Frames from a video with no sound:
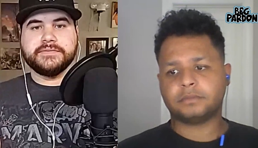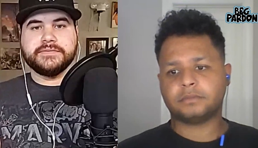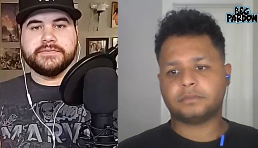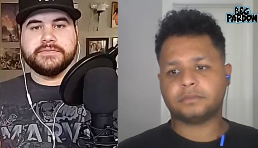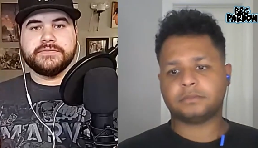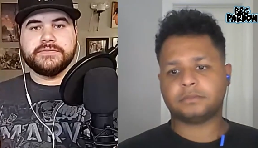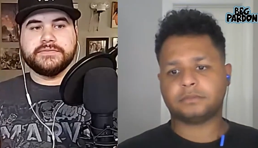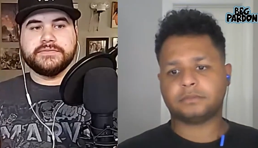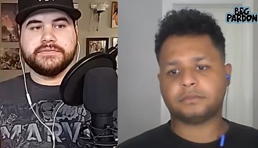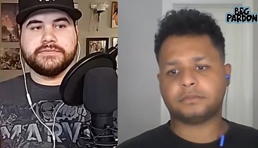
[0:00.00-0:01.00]

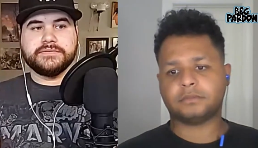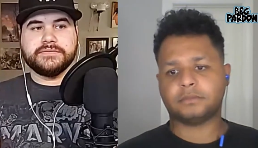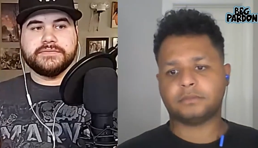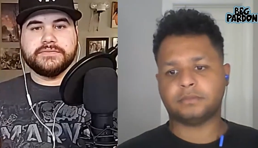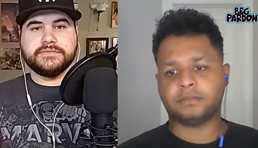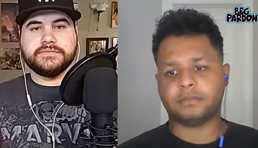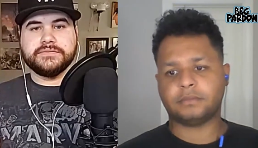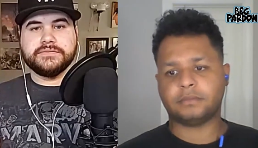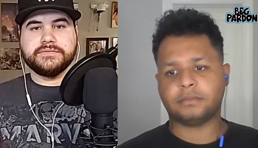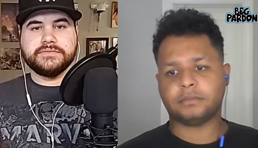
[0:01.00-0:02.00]

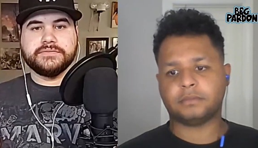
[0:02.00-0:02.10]
(silence)